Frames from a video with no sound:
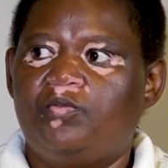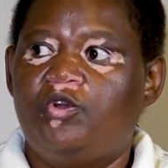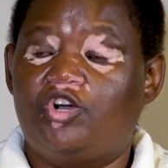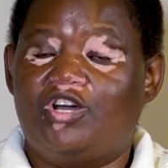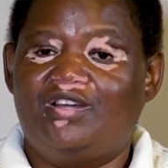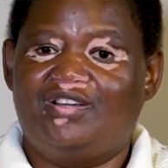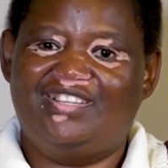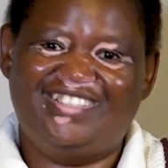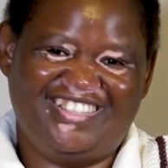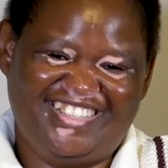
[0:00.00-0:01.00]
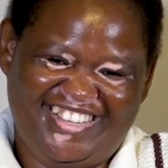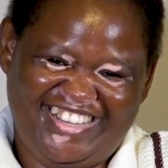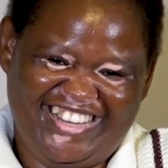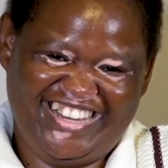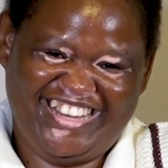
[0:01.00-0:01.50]
Look,
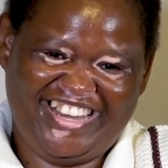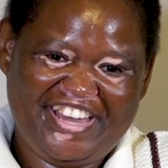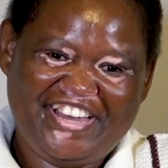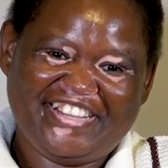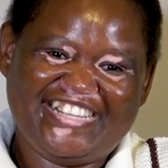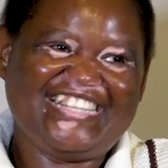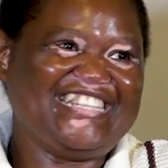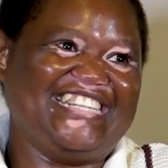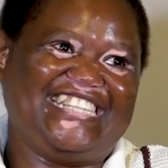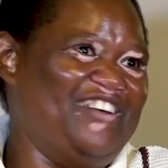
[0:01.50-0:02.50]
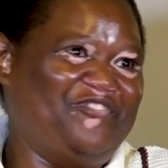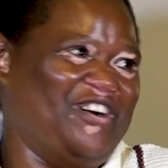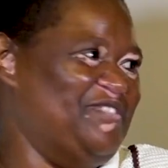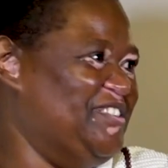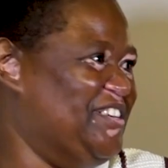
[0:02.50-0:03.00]
this is a tough
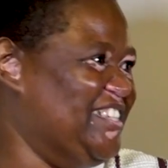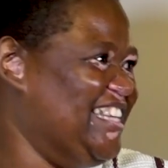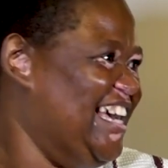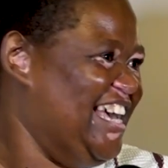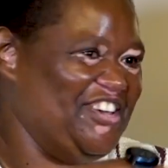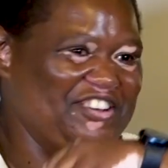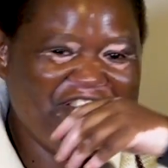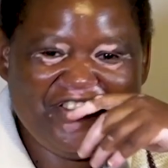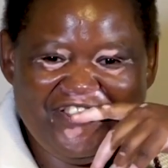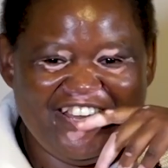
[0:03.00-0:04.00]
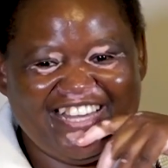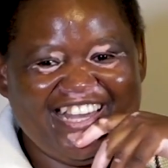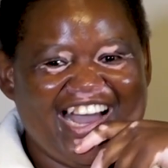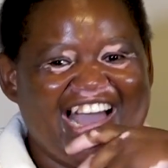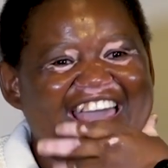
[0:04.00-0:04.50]
one, because,
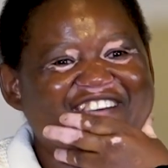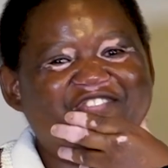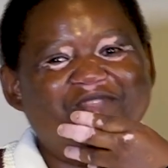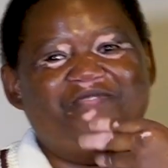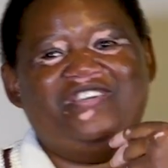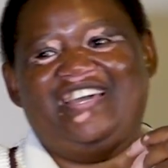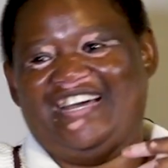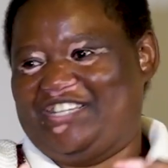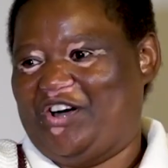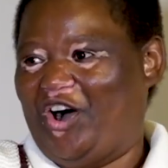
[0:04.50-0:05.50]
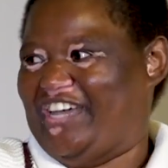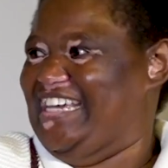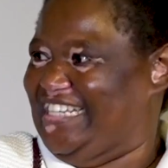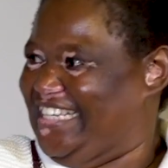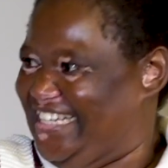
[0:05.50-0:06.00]
I have to be as a
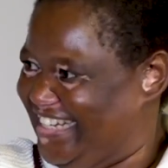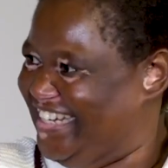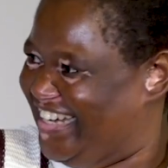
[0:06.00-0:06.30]
hockeyist